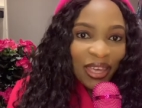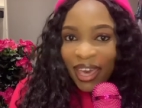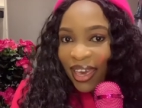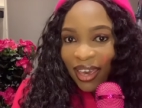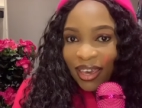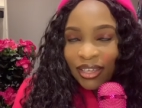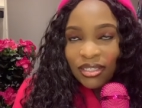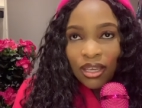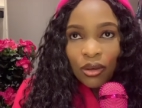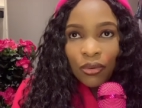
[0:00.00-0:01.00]
Okay,
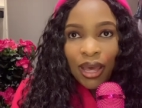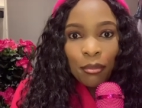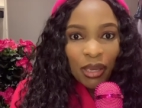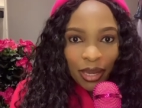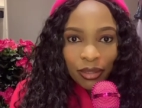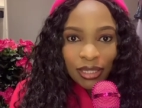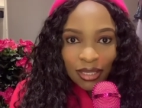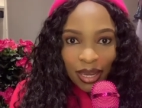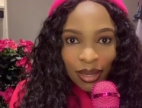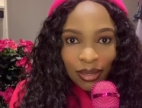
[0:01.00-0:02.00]
so I'm here
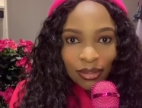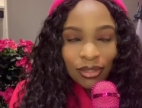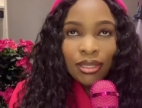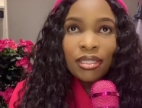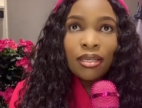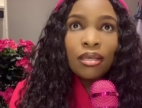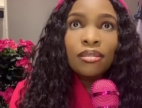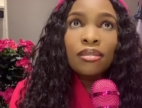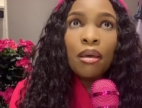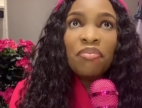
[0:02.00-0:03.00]
today to
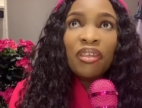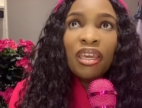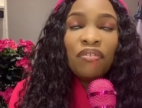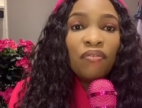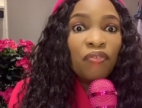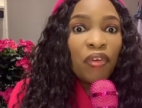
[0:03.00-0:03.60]
discuss something